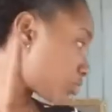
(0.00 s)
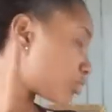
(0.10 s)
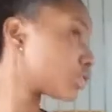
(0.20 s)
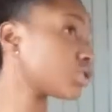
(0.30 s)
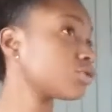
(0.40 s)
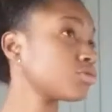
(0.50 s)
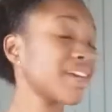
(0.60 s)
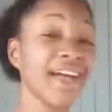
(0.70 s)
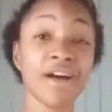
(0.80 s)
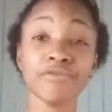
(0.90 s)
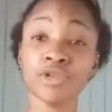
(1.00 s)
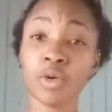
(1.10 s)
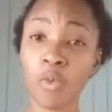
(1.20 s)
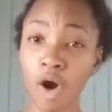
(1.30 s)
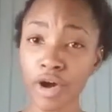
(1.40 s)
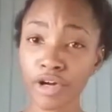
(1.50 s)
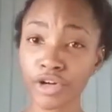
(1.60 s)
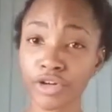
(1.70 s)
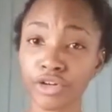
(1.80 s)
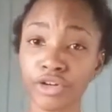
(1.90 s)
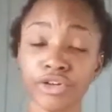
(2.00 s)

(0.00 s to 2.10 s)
shoot, I have no water.